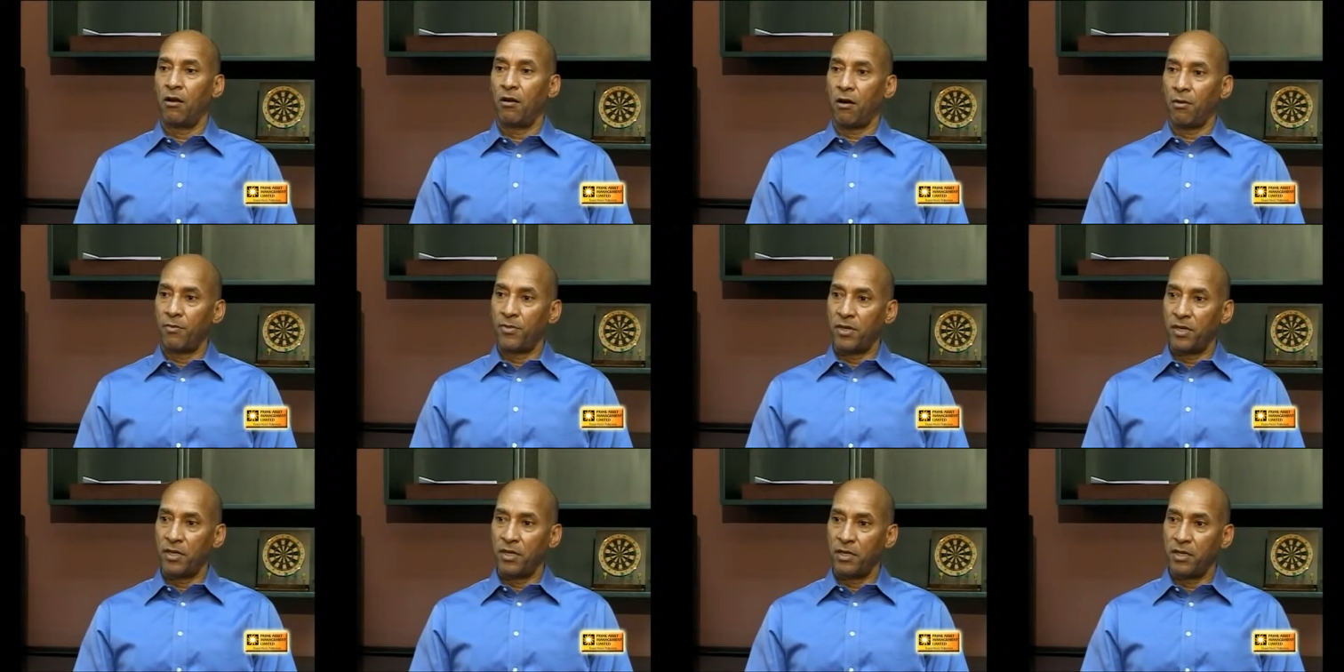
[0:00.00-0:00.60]

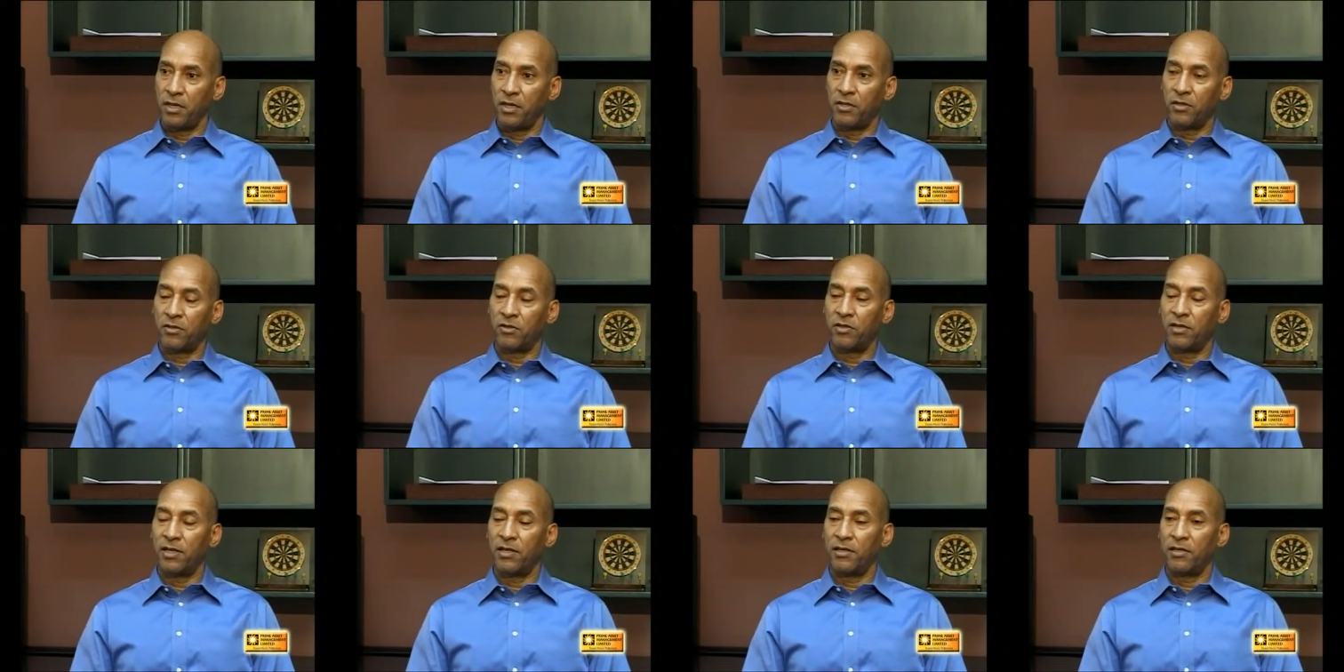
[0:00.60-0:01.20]
lobbying
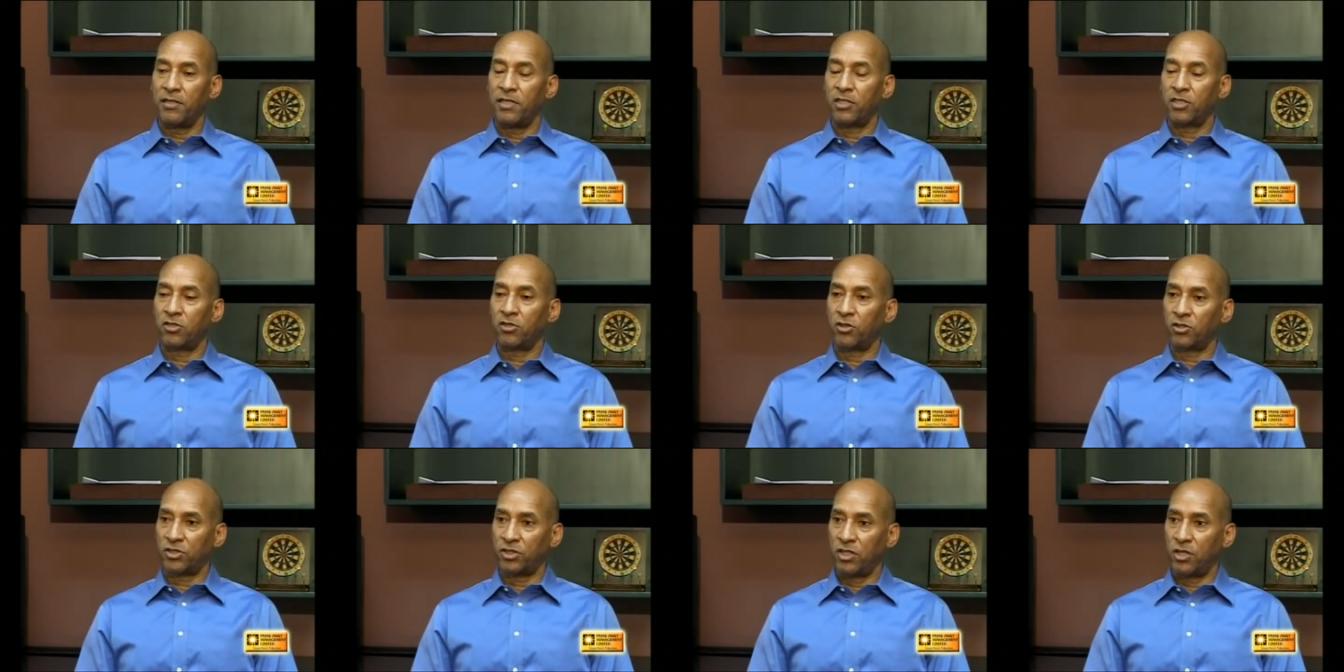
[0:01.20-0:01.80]
and
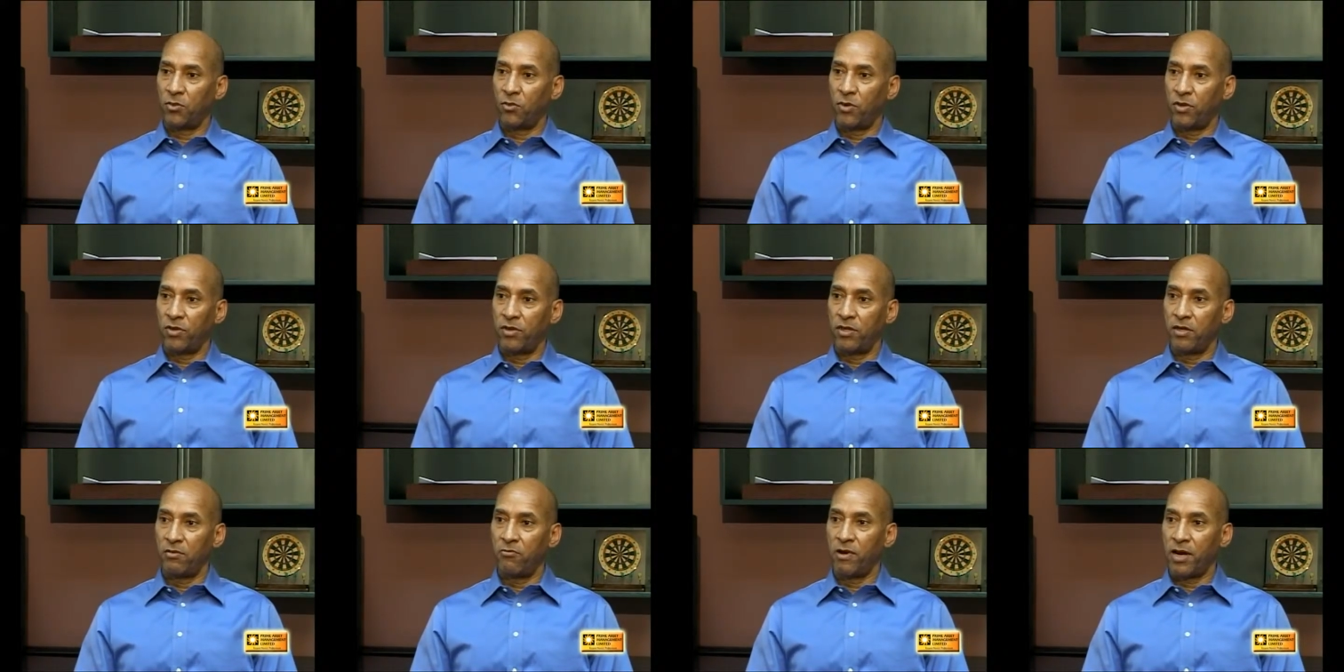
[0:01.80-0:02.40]
discussing
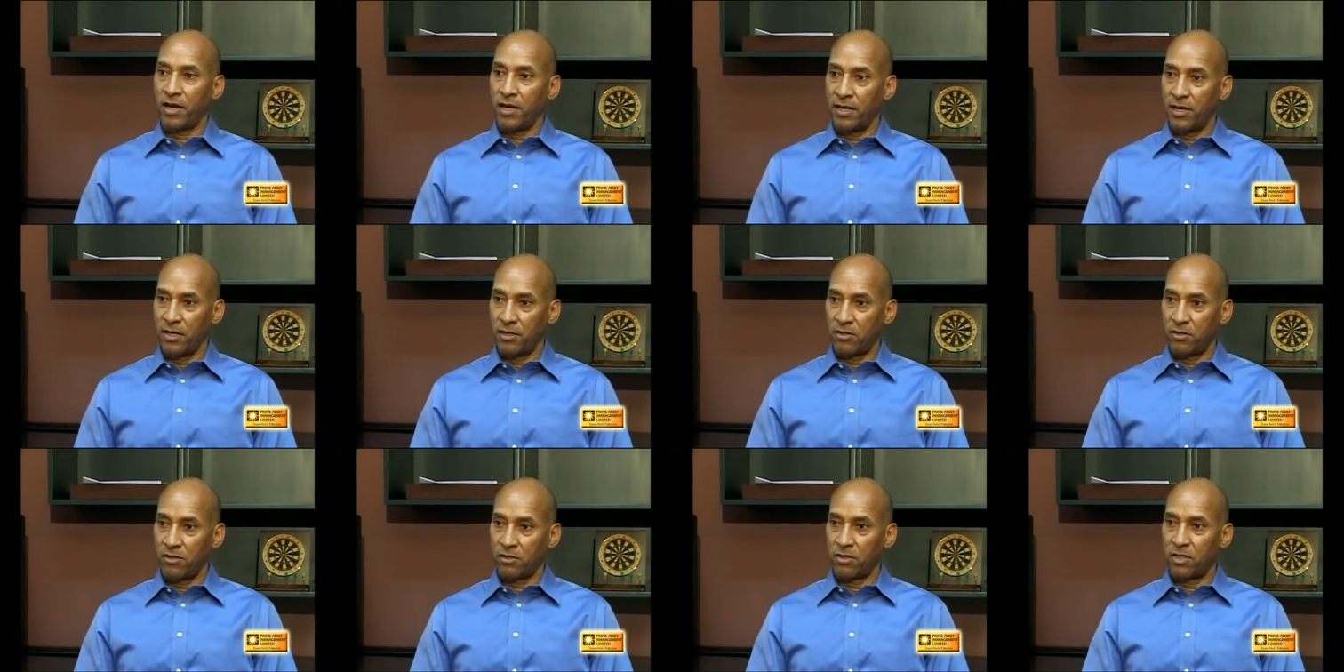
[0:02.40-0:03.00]
with the
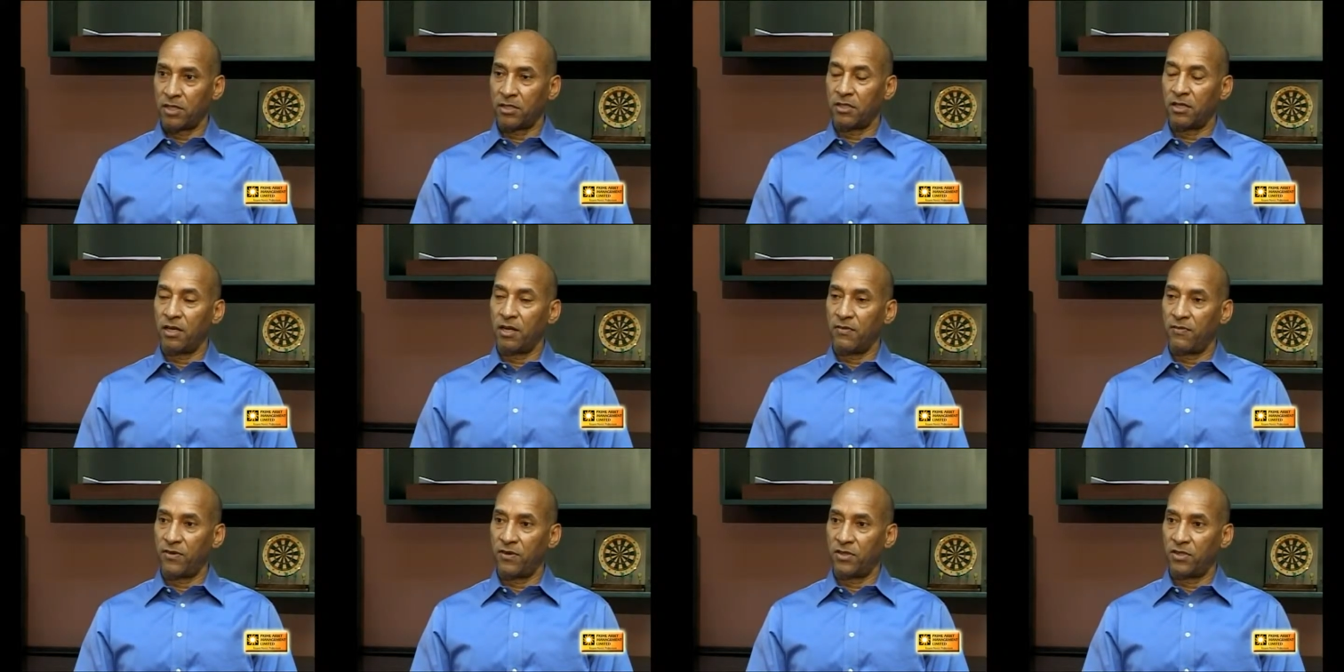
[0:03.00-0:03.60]
regulators, that's
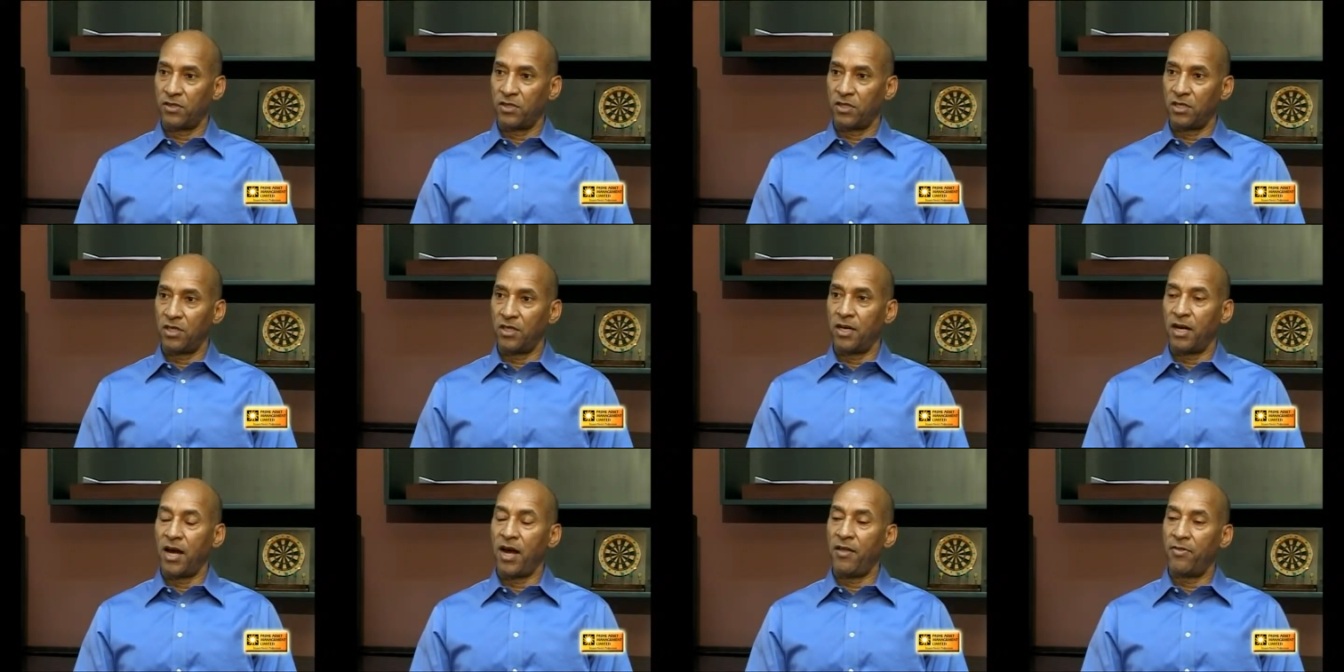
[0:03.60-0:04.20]
the
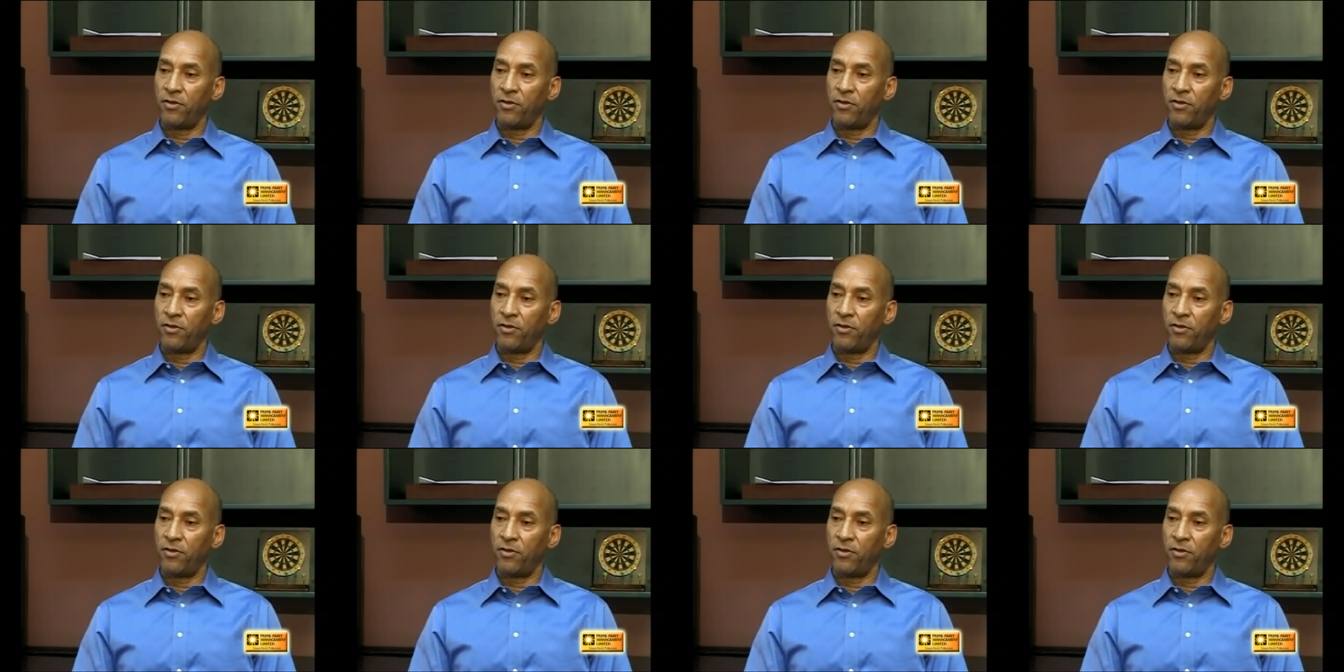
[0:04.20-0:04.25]
FSC,